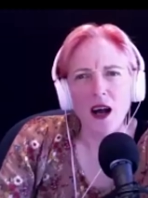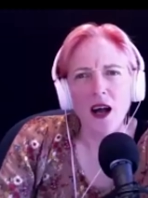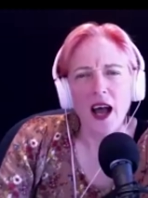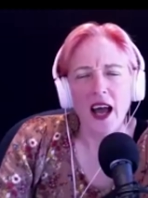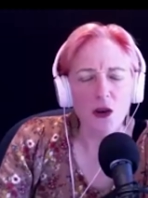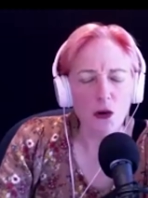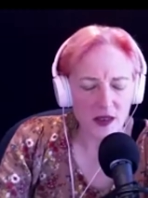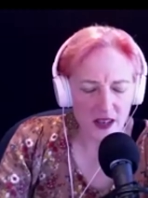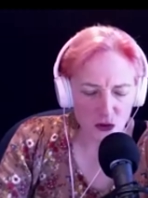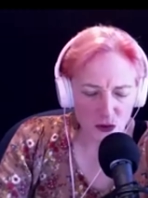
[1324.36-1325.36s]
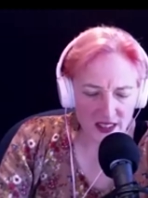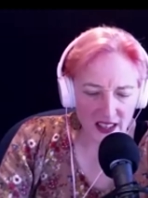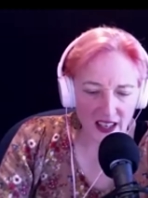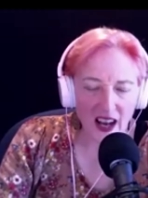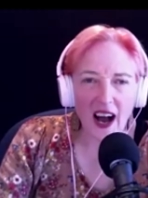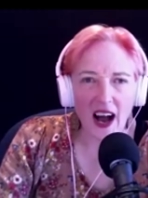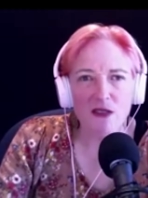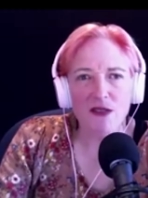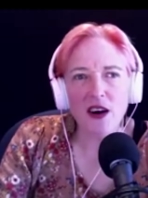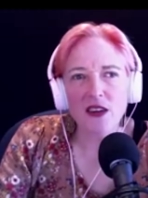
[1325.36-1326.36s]
Yeah. And you know what's interesting? I, I
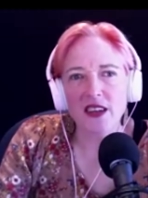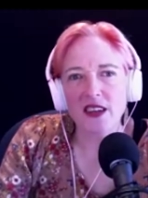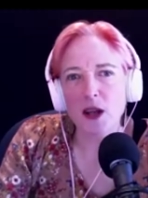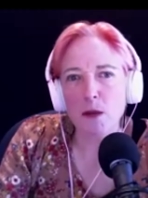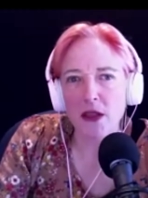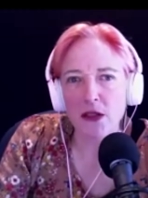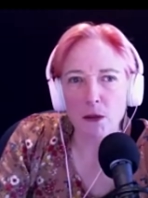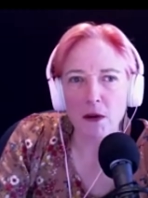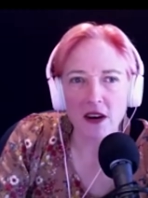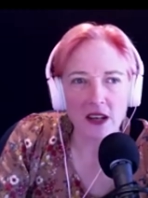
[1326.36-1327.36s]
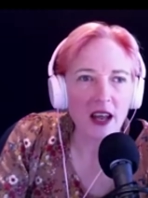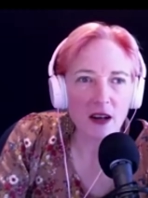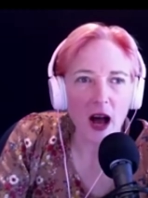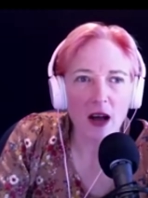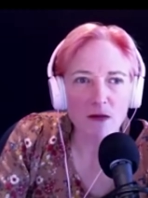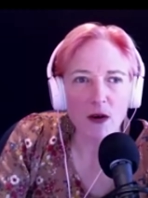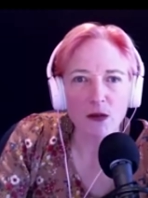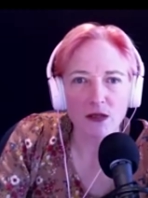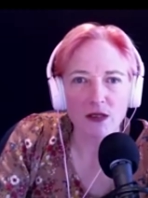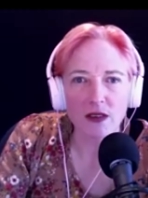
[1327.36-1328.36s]
found in some of the third party, because I, I
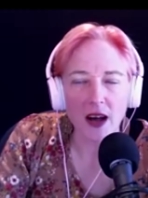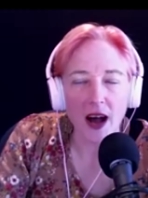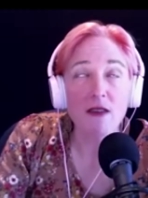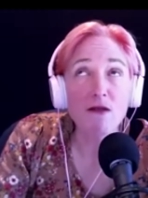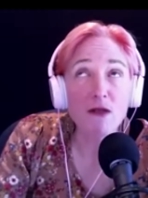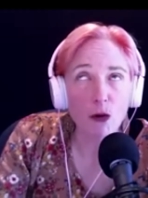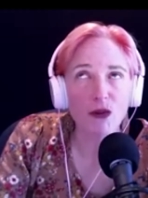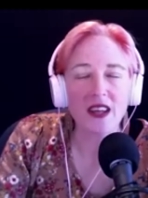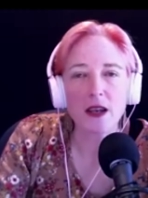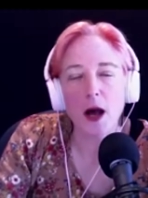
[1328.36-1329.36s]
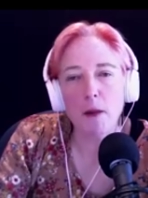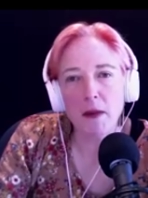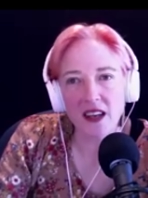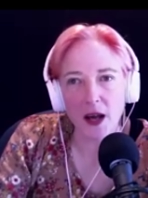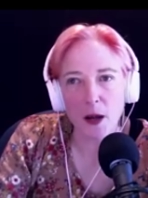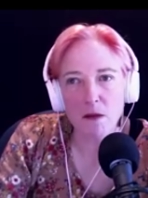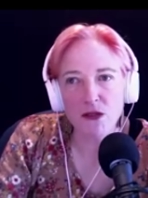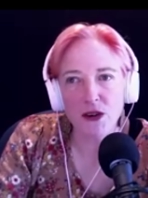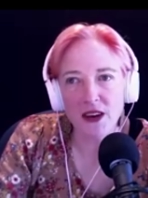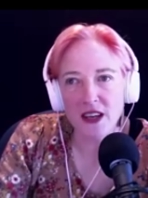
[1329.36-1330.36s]
vote i voted uh, many times
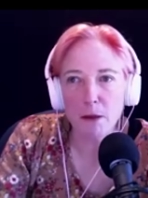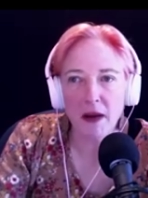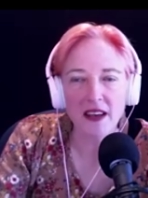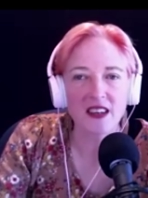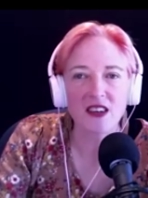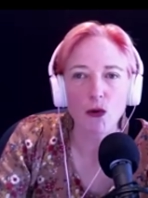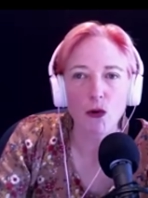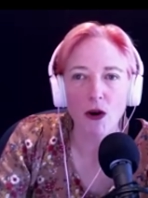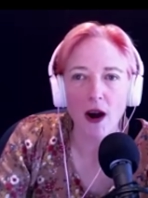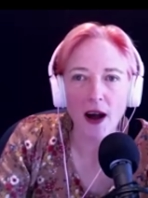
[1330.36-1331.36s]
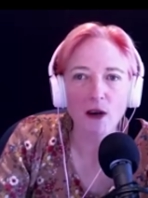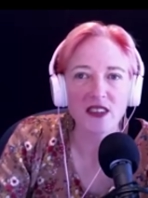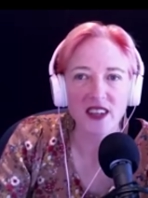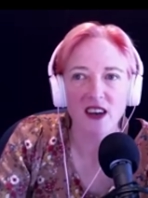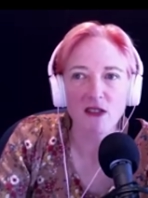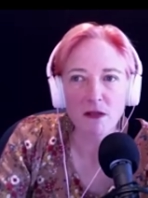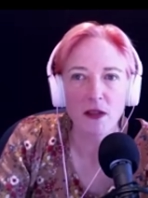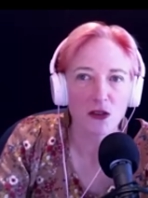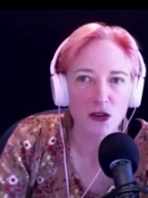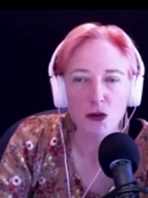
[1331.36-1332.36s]
for independent or outside of
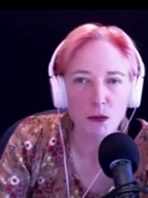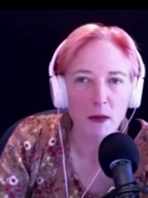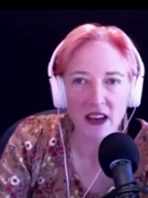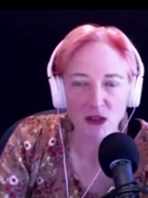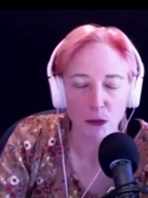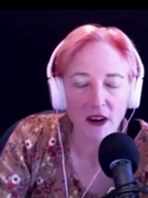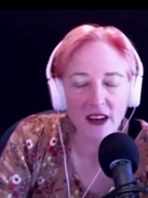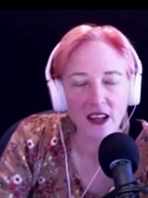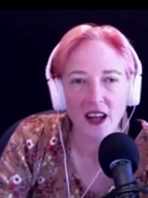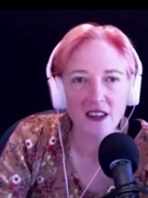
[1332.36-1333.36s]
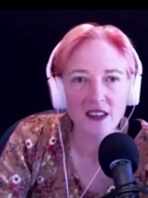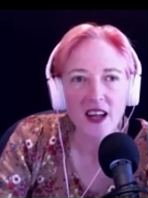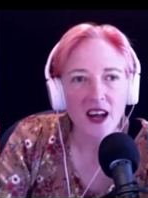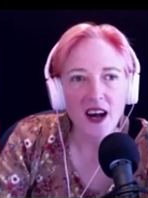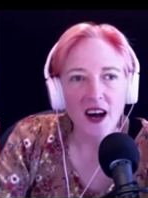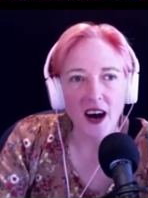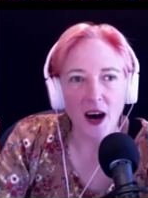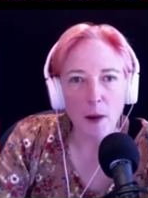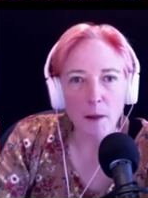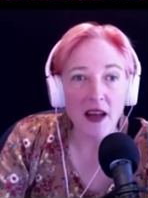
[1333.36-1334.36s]
the two major party lines,
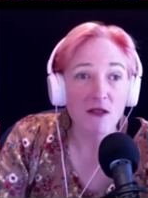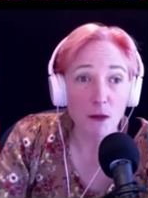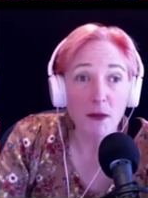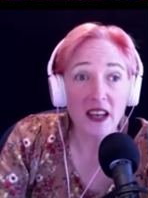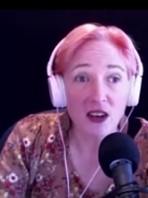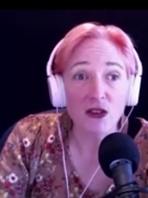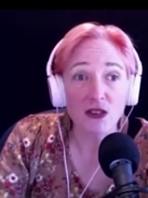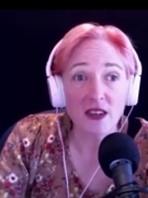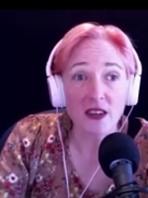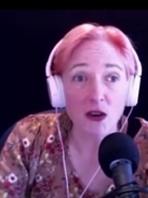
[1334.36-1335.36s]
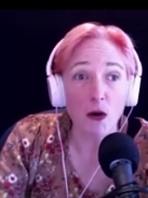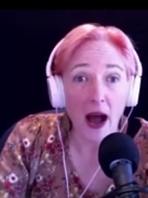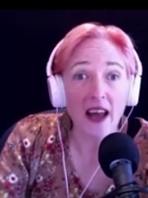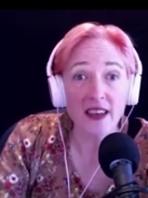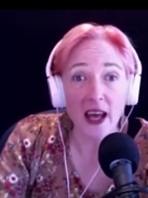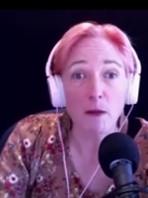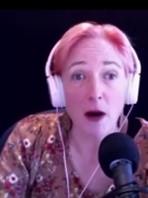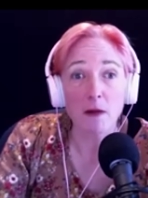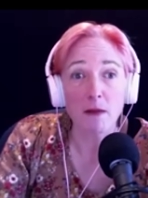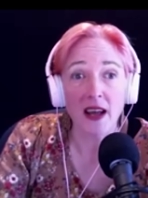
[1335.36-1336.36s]
um, and for many years, you know, had them
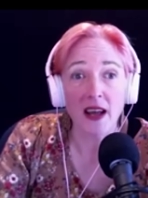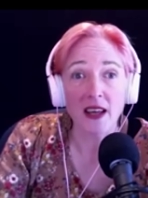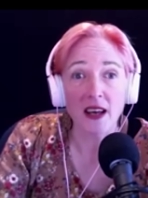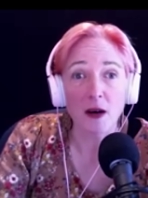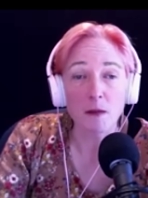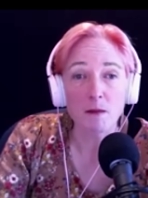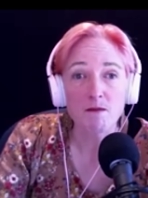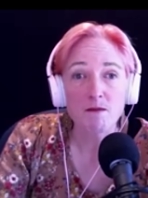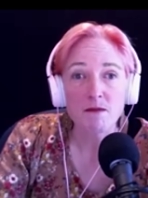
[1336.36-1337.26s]
on my um,